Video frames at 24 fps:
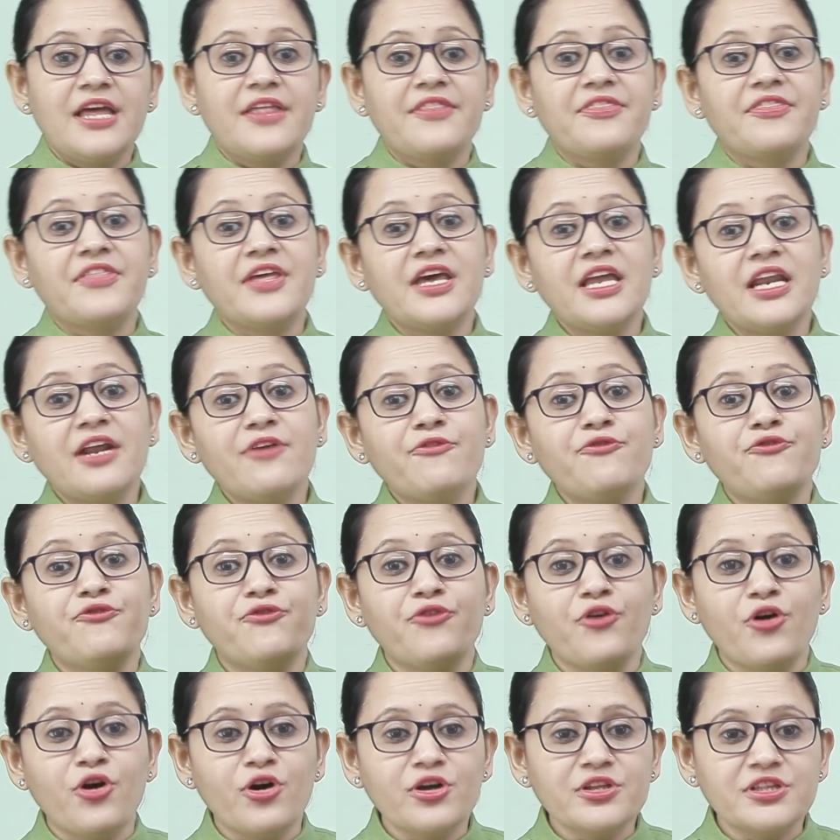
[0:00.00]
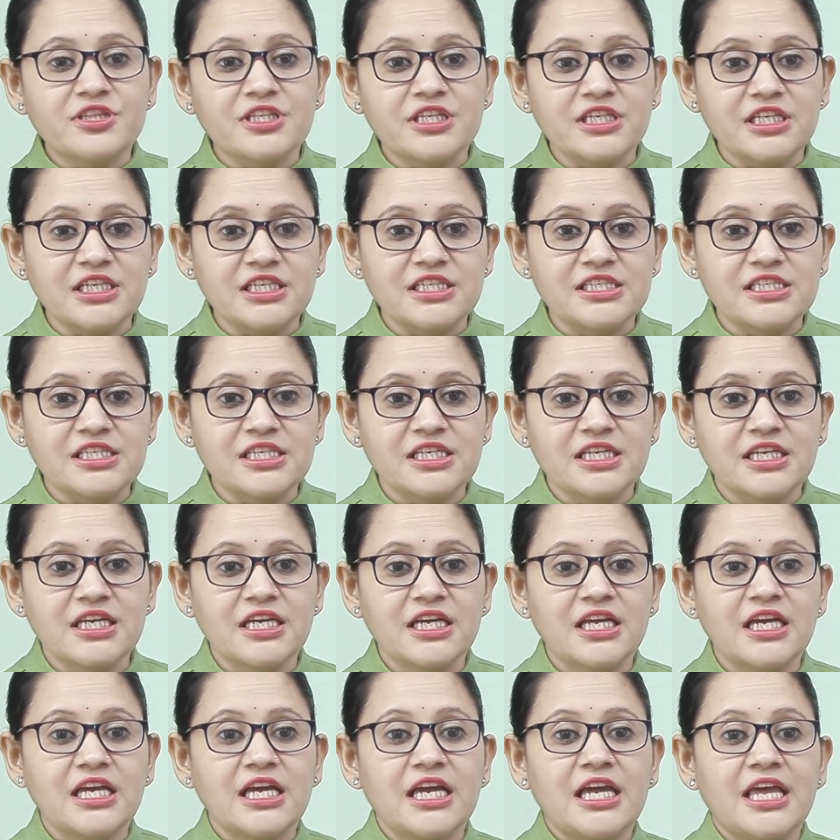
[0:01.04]
there are 4 3's,
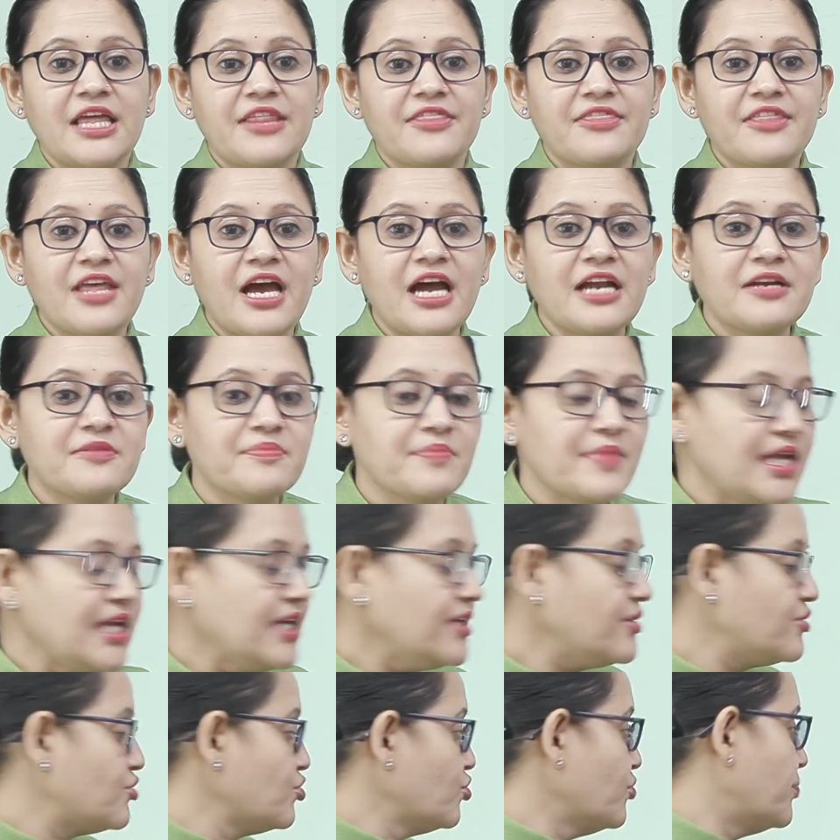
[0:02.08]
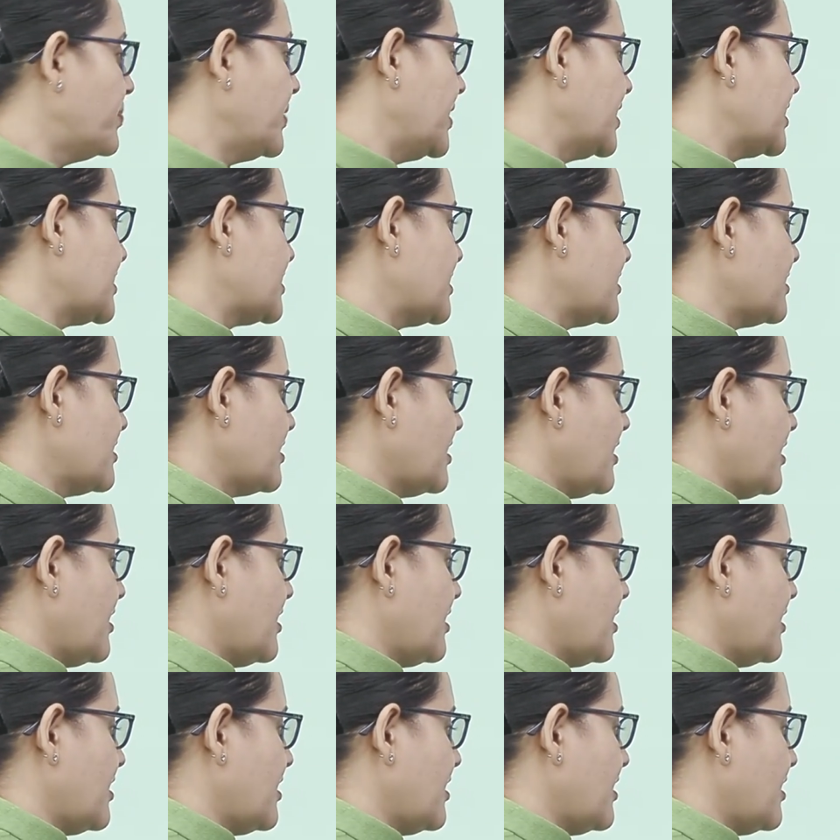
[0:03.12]
that make 2 pairs.